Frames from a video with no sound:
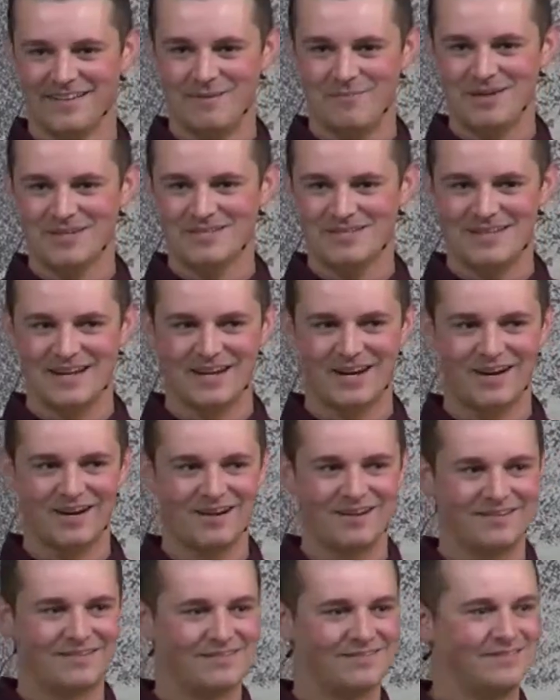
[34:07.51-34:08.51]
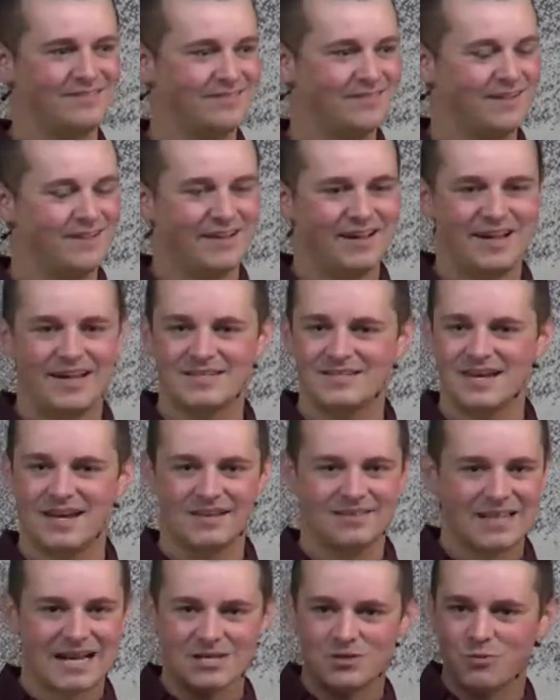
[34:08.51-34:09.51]
Give me a sticker. He's
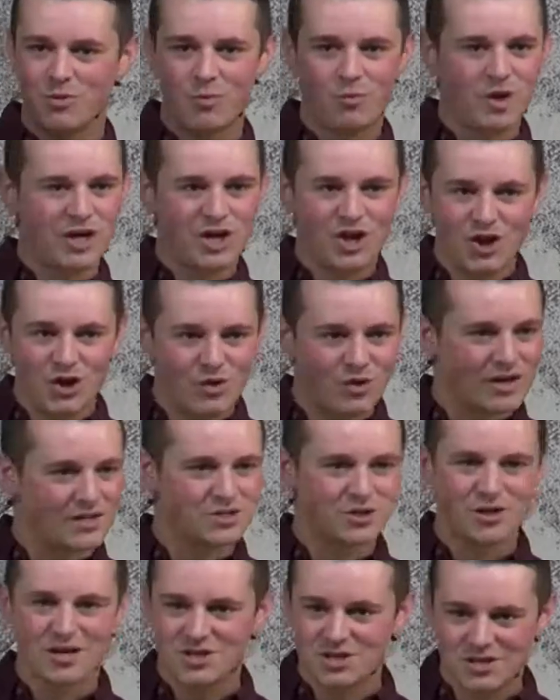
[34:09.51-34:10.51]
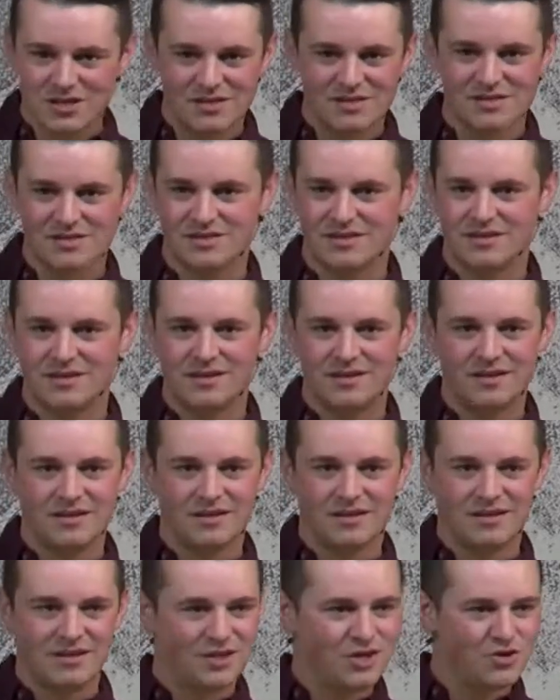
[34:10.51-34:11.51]
saying, that's what we do as Christians.
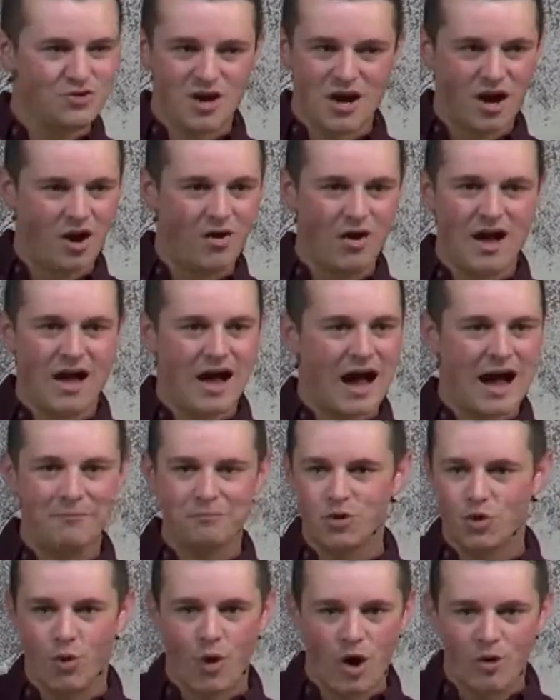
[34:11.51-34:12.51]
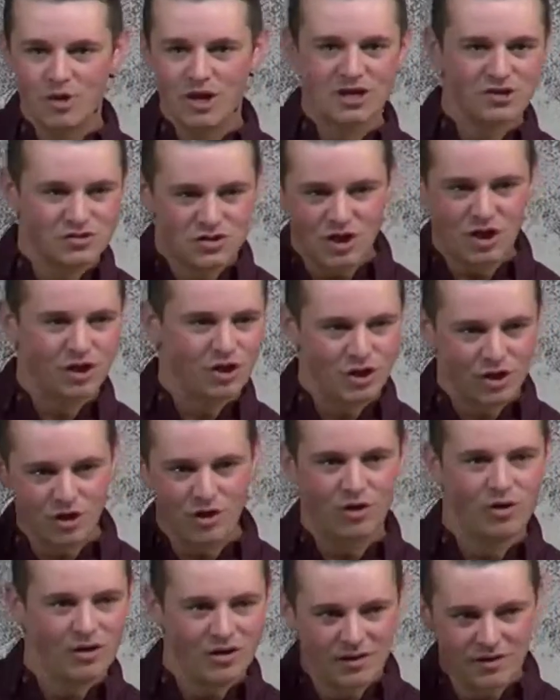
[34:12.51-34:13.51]
You know, I'm quoting to
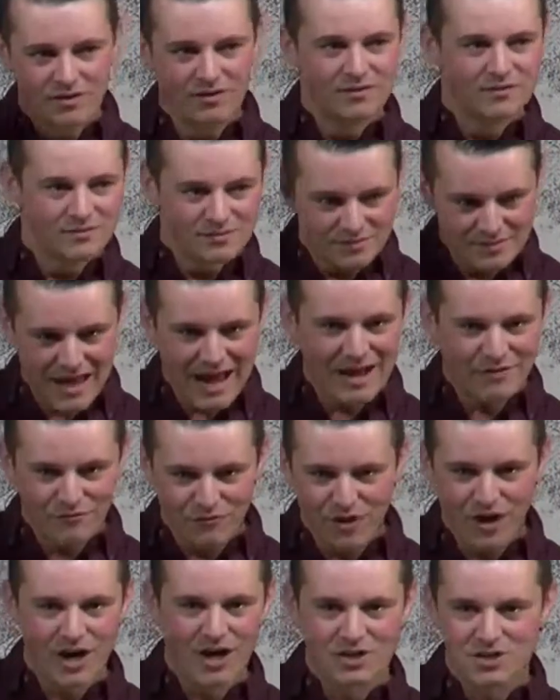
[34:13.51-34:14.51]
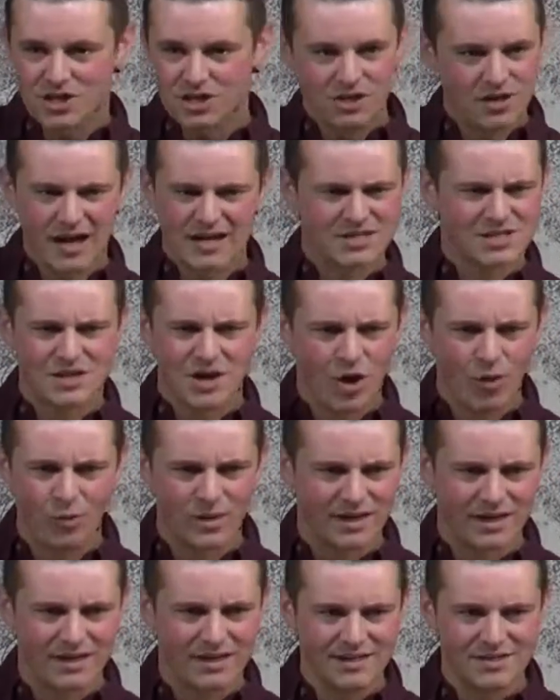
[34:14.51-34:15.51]
you that verse, and you guys know
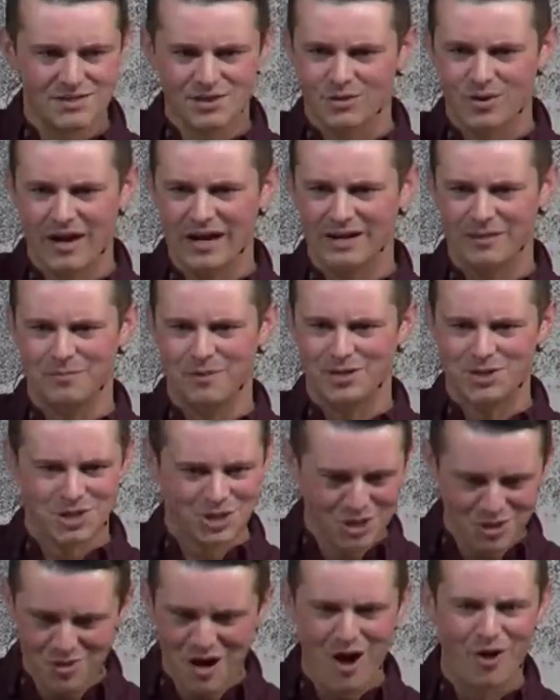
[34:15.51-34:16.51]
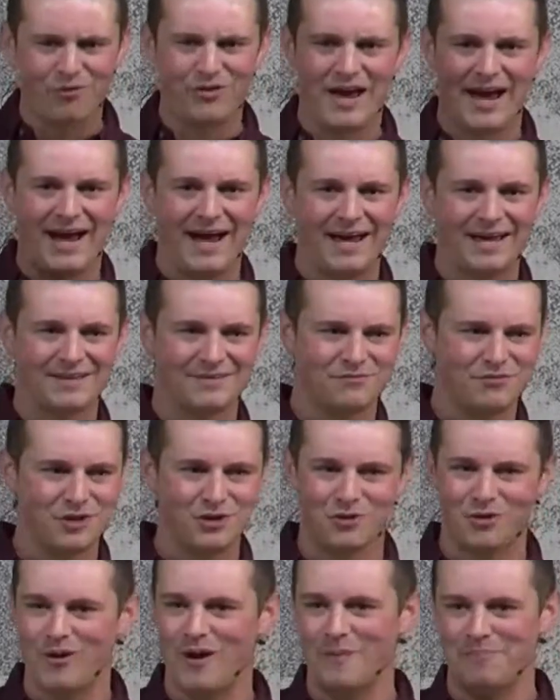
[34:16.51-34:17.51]
what it is. The Great Commission, you know that. If
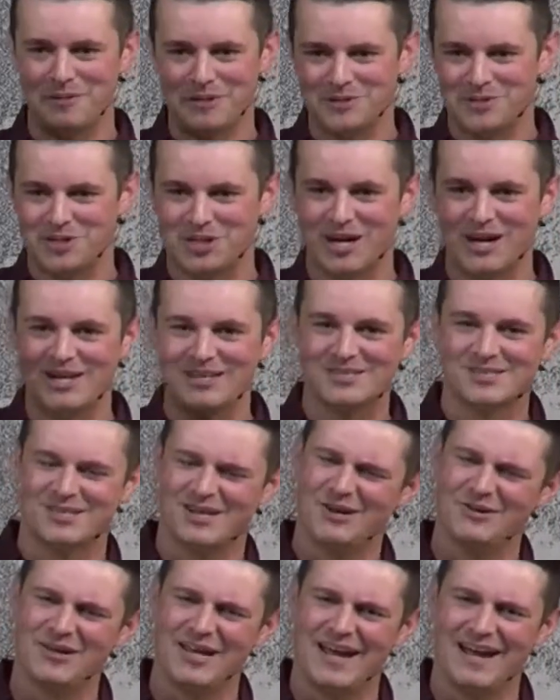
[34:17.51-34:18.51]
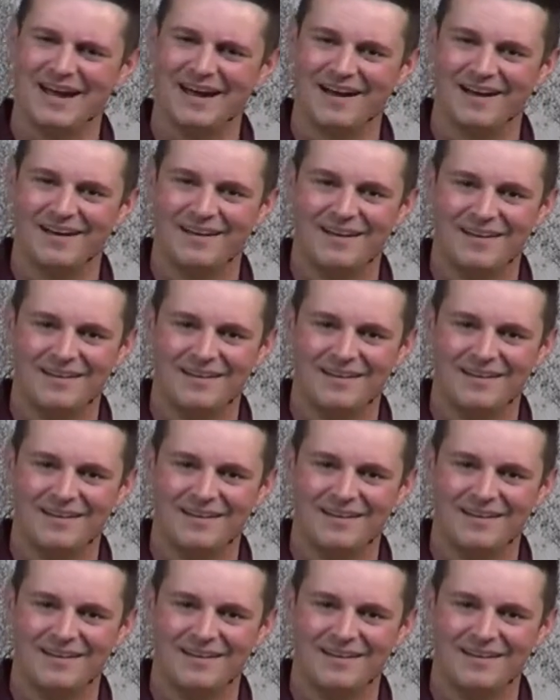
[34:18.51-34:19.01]
you grew up in church, oh yeah.